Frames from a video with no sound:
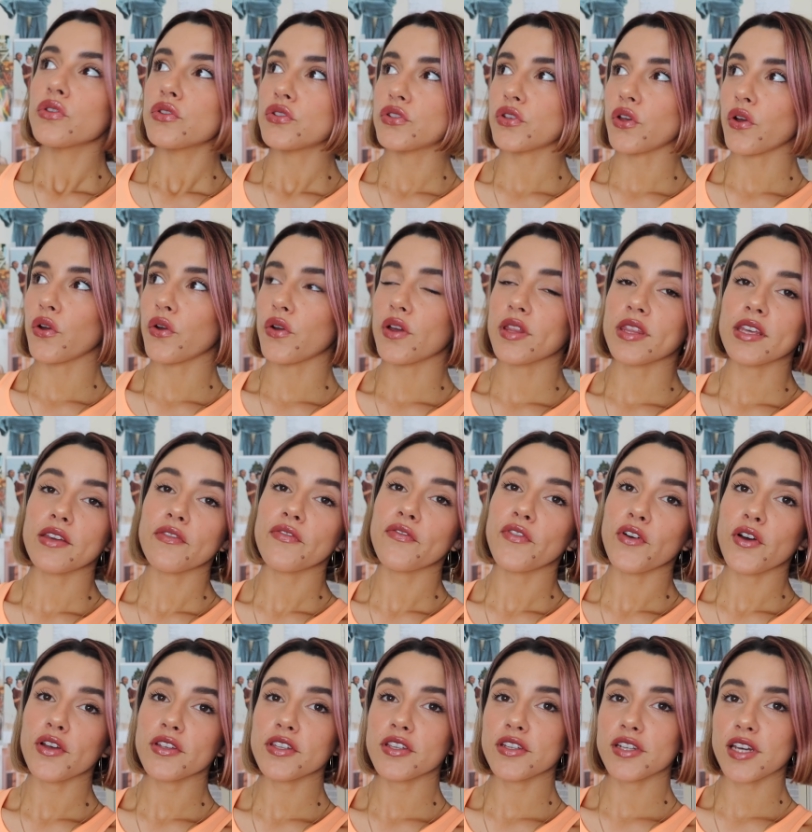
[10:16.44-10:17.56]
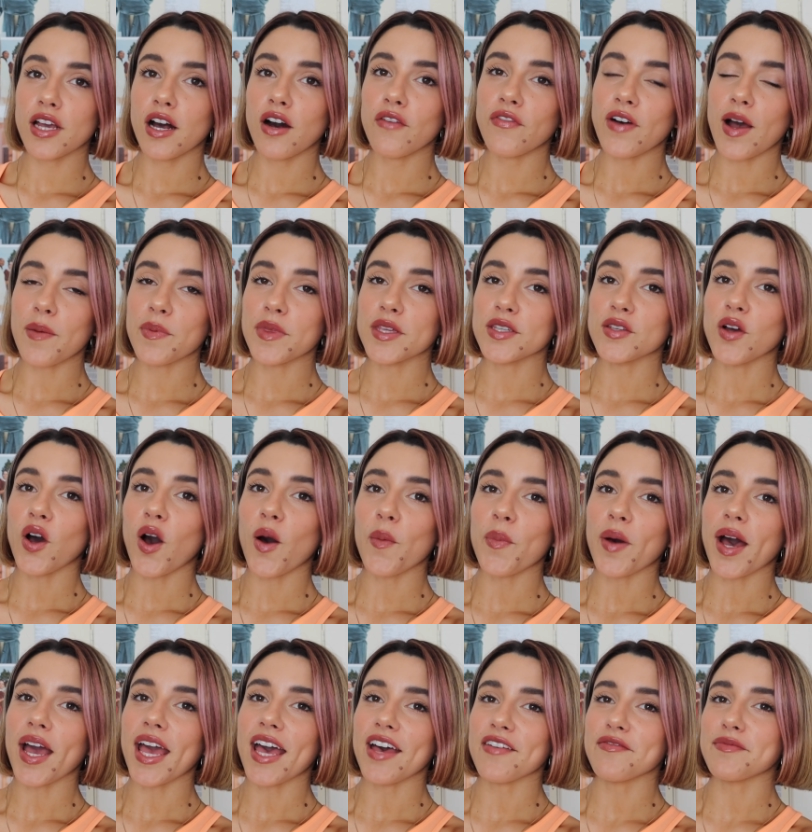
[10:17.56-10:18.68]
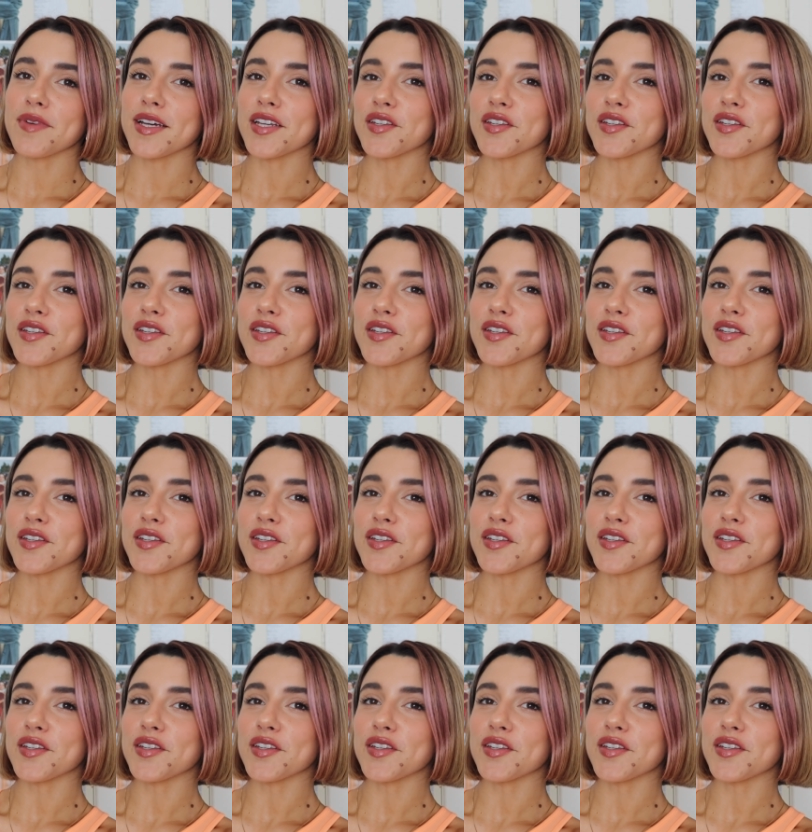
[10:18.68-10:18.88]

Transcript: So the first shelf up the top, I have my